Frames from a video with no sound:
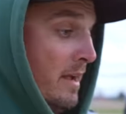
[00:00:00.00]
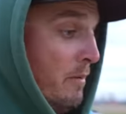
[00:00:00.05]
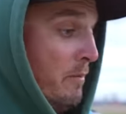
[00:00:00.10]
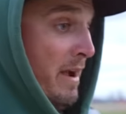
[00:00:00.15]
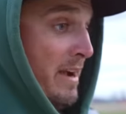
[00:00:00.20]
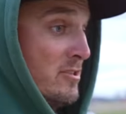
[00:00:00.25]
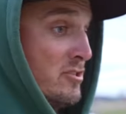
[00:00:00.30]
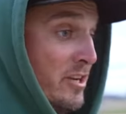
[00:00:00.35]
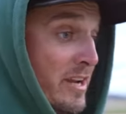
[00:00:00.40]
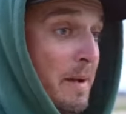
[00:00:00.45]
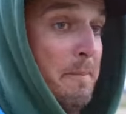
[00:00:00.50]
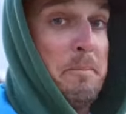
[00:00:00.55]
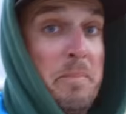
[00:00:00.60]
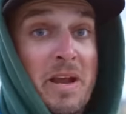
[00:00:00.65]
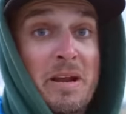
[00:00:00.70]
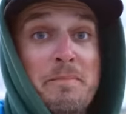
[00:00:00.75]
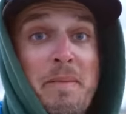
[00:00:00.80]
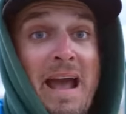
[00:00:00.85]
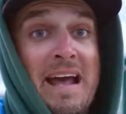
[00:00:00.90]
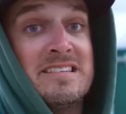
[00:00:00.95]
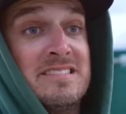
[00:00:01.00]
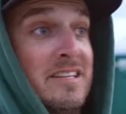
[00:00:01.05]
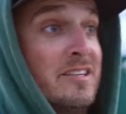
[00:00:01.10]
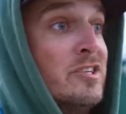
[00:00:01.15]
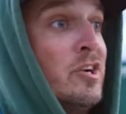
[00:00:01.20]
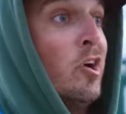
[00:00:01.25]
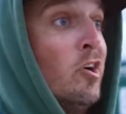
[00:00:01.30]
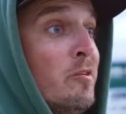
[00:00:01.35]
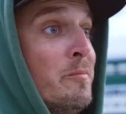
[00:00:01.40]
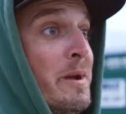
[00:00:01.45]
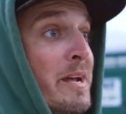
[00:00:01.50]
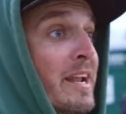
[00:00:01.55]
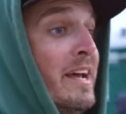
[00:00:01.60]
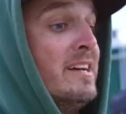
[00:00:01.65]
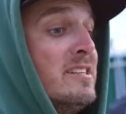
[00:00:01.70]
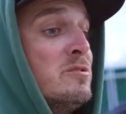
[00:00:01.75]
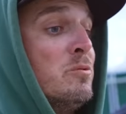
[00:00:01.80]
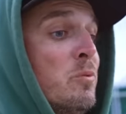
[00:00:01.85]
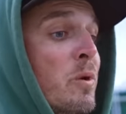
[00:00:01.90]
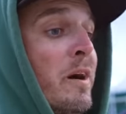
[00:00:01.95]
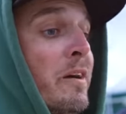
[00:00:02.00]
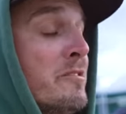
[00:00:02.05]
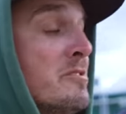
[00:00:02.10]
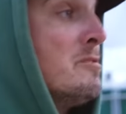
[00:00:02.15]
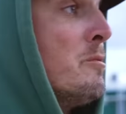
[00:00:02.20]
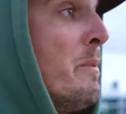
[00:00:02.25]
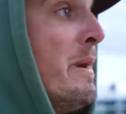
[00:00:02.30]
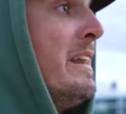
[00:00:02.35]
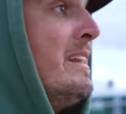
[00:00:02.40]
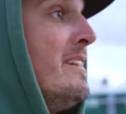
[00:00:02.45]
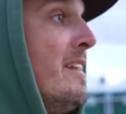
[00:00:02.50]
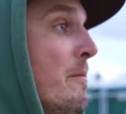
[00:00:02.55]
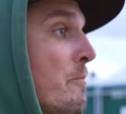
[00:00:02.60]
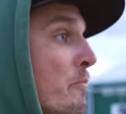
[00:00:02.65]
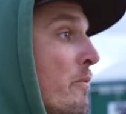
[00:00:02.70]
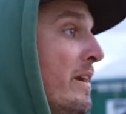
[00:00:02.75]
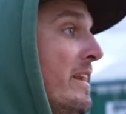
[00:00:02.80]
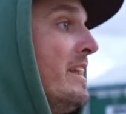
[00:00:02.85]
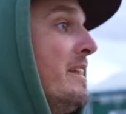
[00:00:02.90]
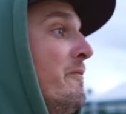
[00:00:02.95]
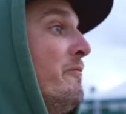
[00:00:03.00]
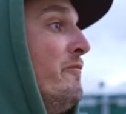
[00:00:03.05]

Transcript: we actually got big bass the tournament as well. So we ended up winning